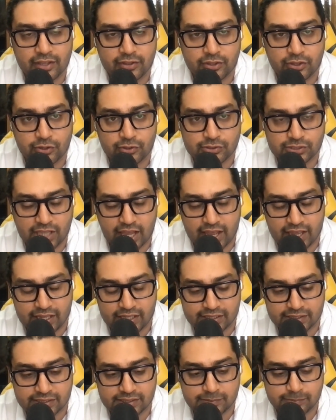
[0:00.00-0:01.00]
you know
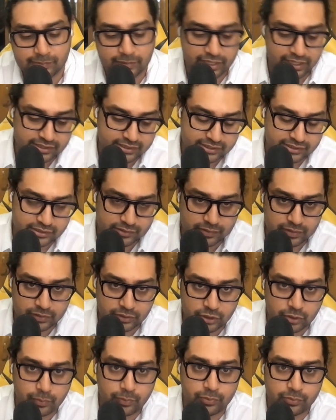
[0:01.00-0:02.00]
science plus
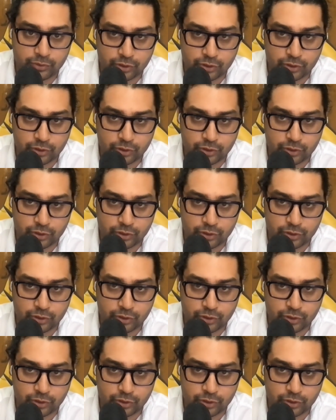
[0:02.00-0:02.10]
you know,